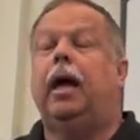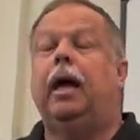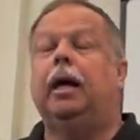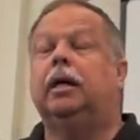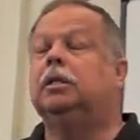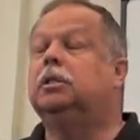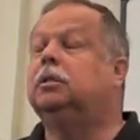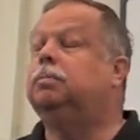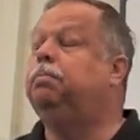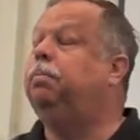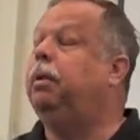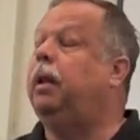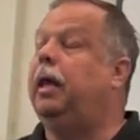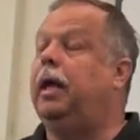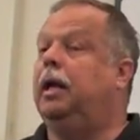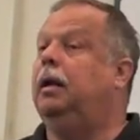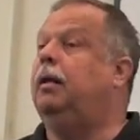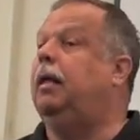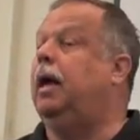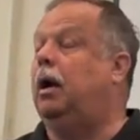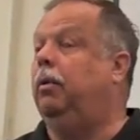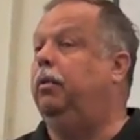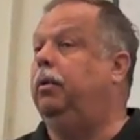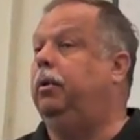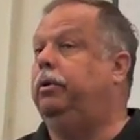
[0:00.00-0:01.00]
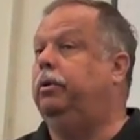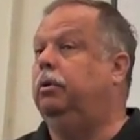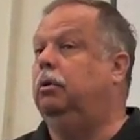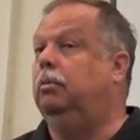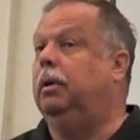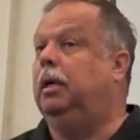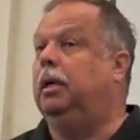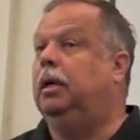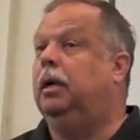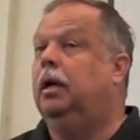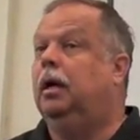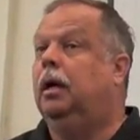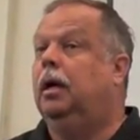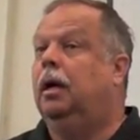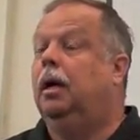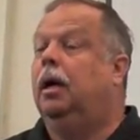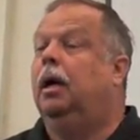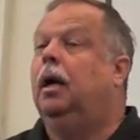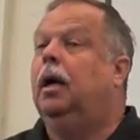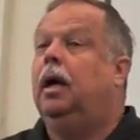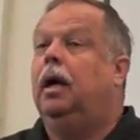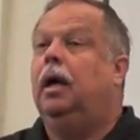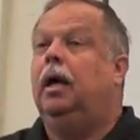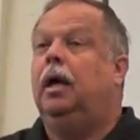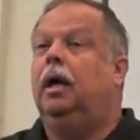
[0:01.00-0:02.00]
Explain that one to me.
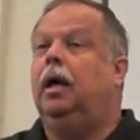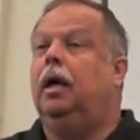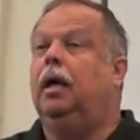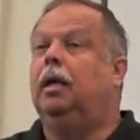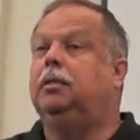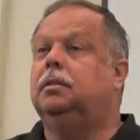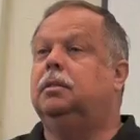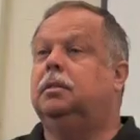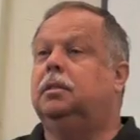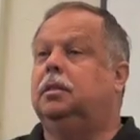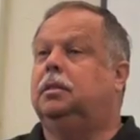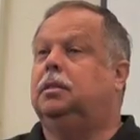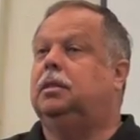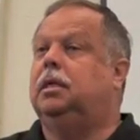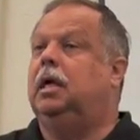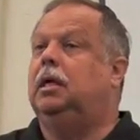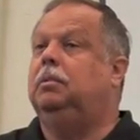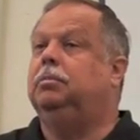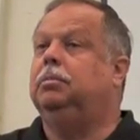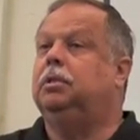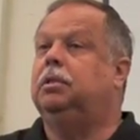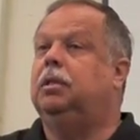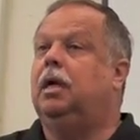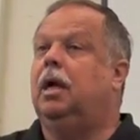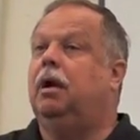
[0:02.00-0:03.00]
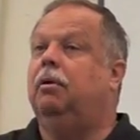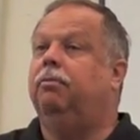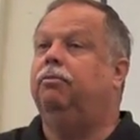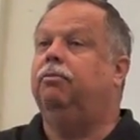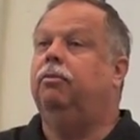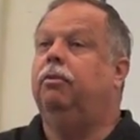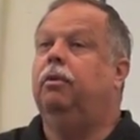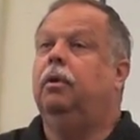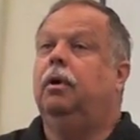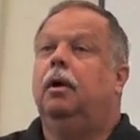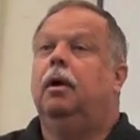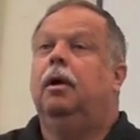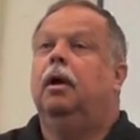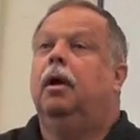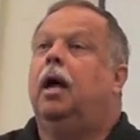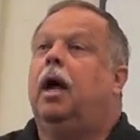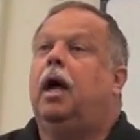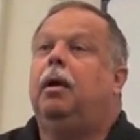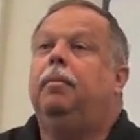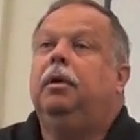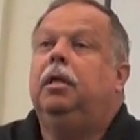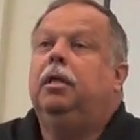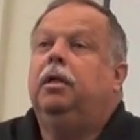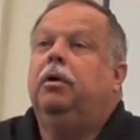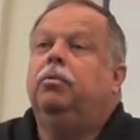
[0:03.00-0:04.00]
It's the same stuff.
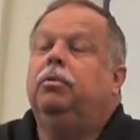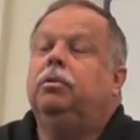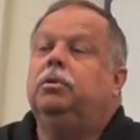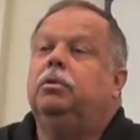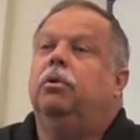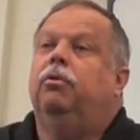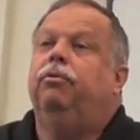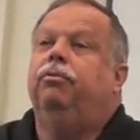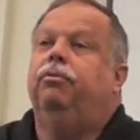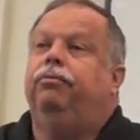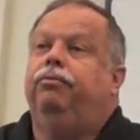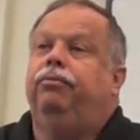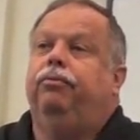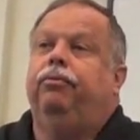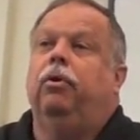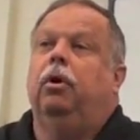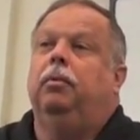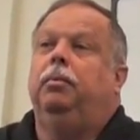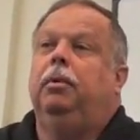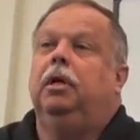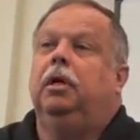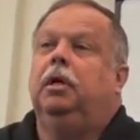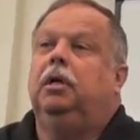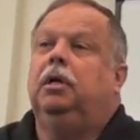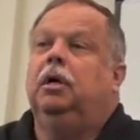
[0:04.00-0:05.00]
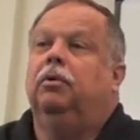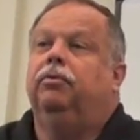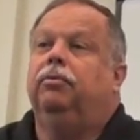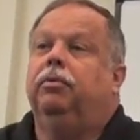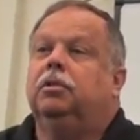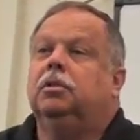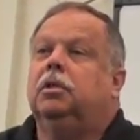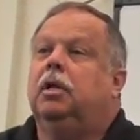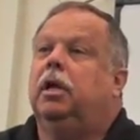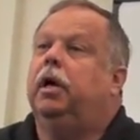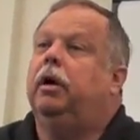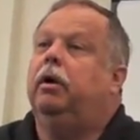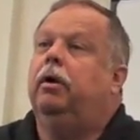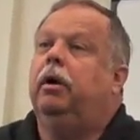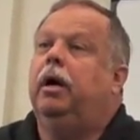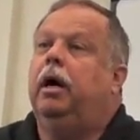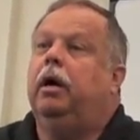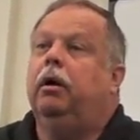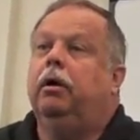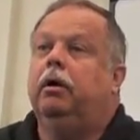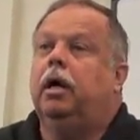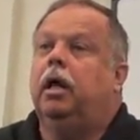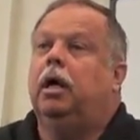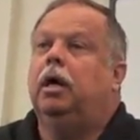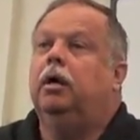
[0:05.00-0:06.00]
I mean, there was no formula difference.
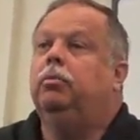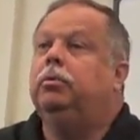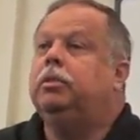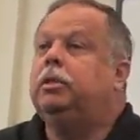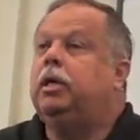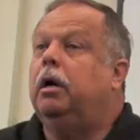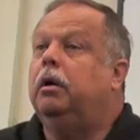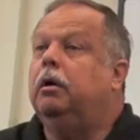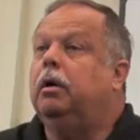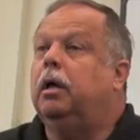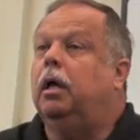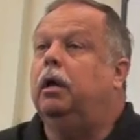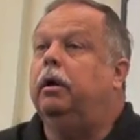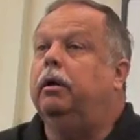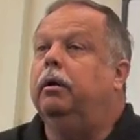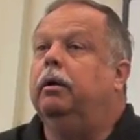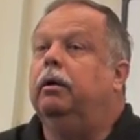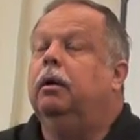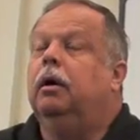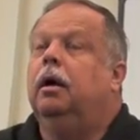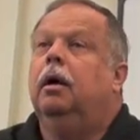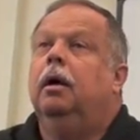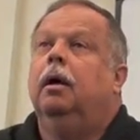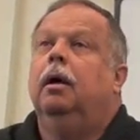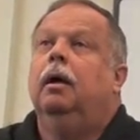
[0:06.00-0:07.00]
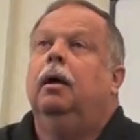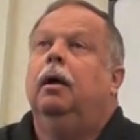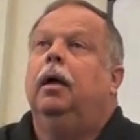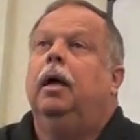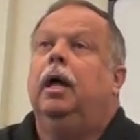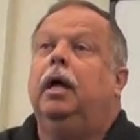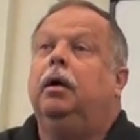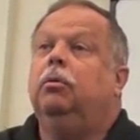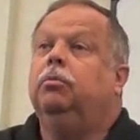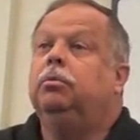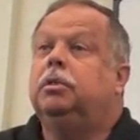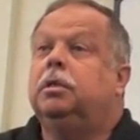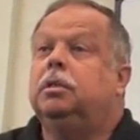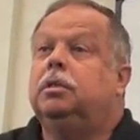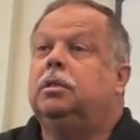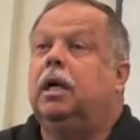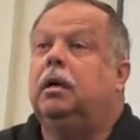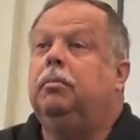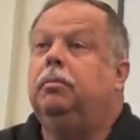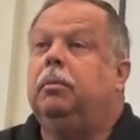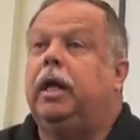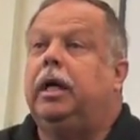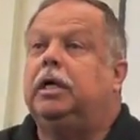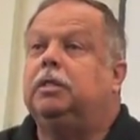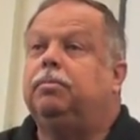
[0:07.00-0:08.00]
Hair color was hair color. And it was the
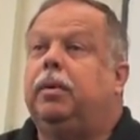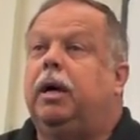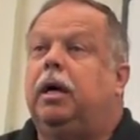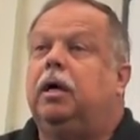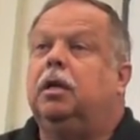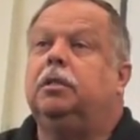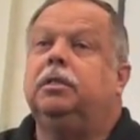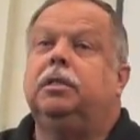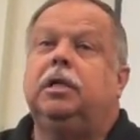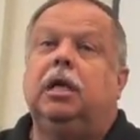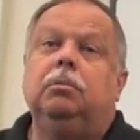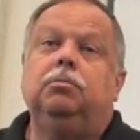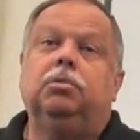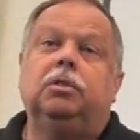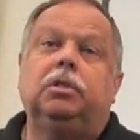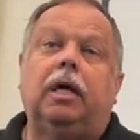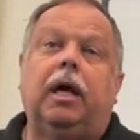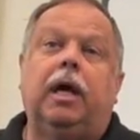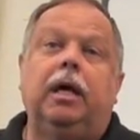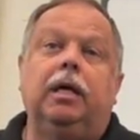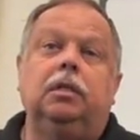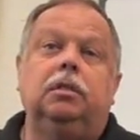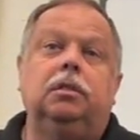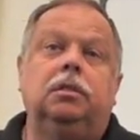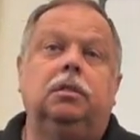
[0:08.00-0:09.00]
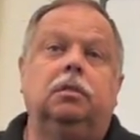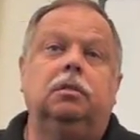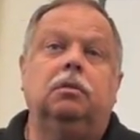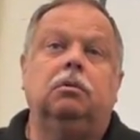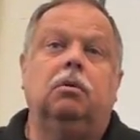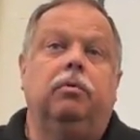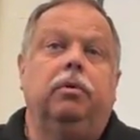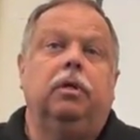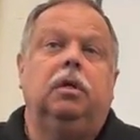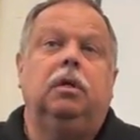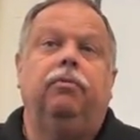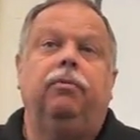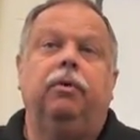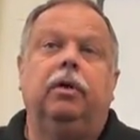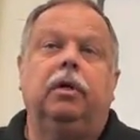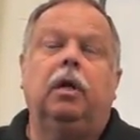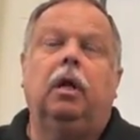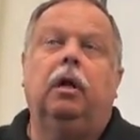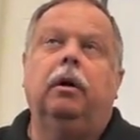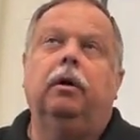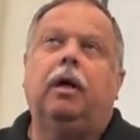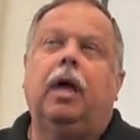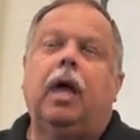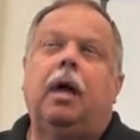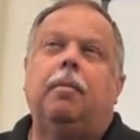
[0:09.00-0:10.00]
same glass bottle, same size, only different
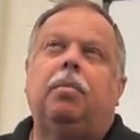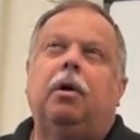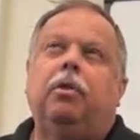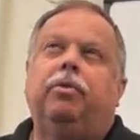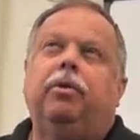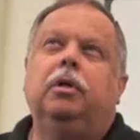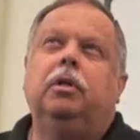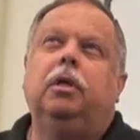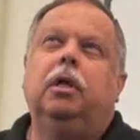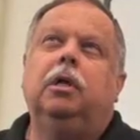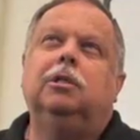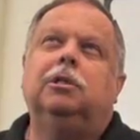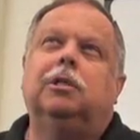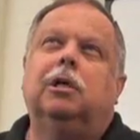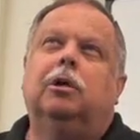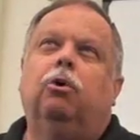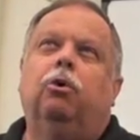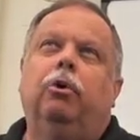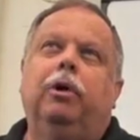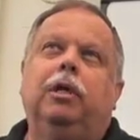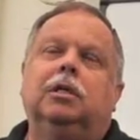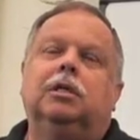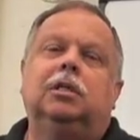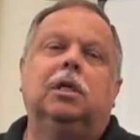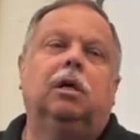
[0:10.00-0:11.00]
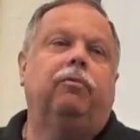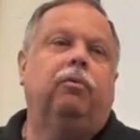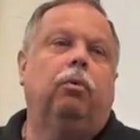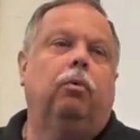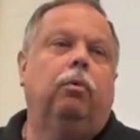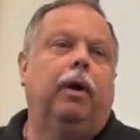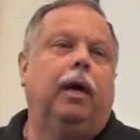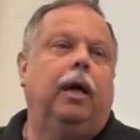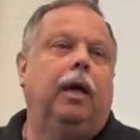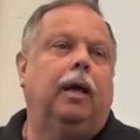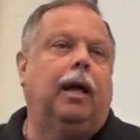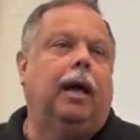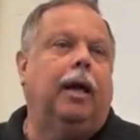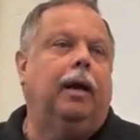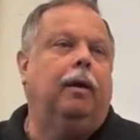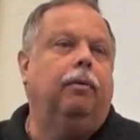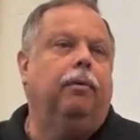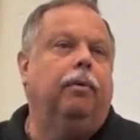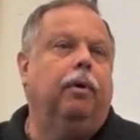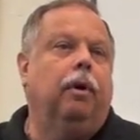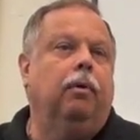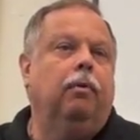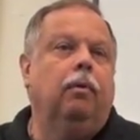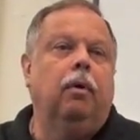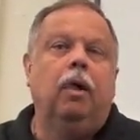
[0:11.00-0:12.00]
color cap. I think they used a green instead of a red, I
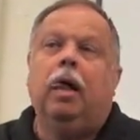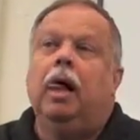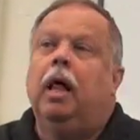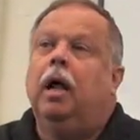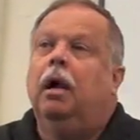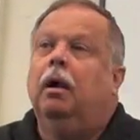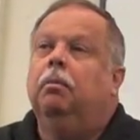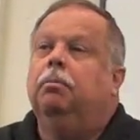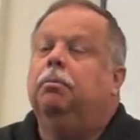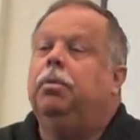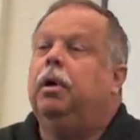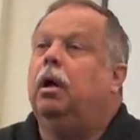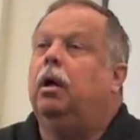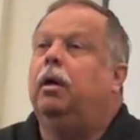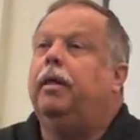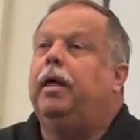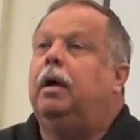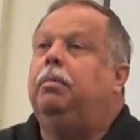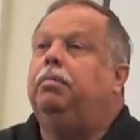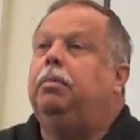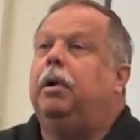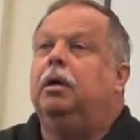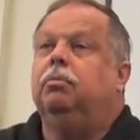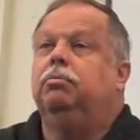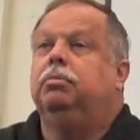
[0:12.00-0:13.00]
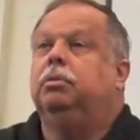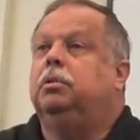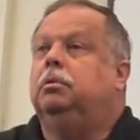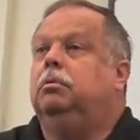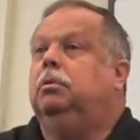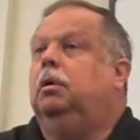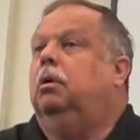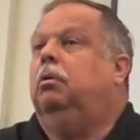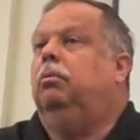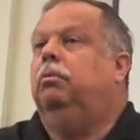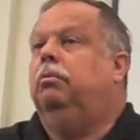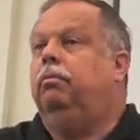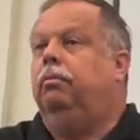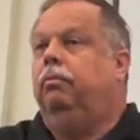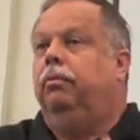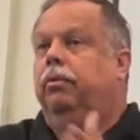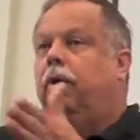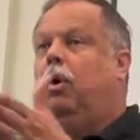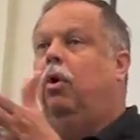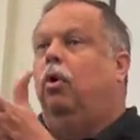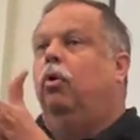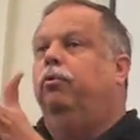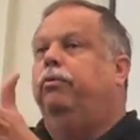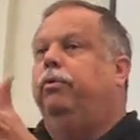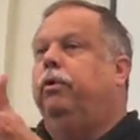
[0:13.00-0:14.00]
don't know. But all that, and it was, you know,
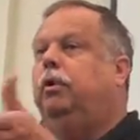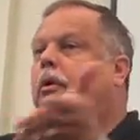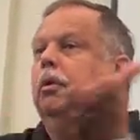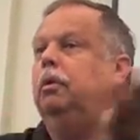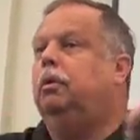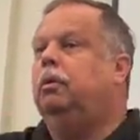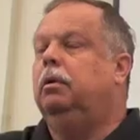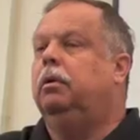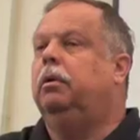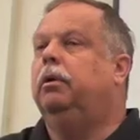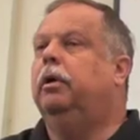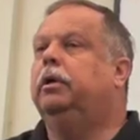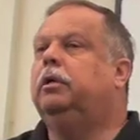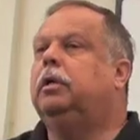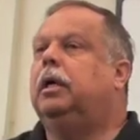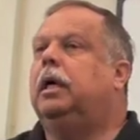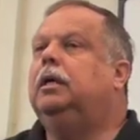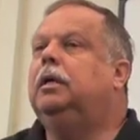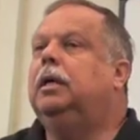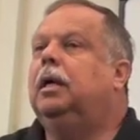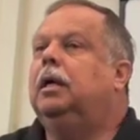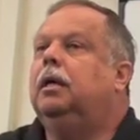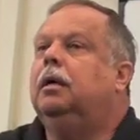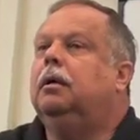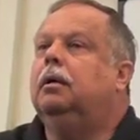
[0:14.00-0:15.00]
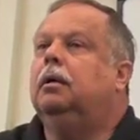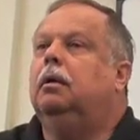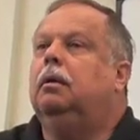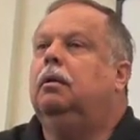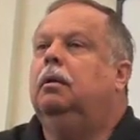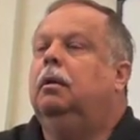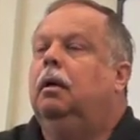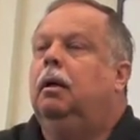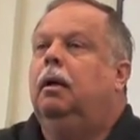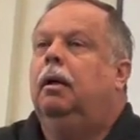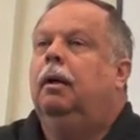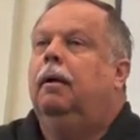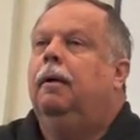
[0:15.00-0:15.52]
oval, looked identical.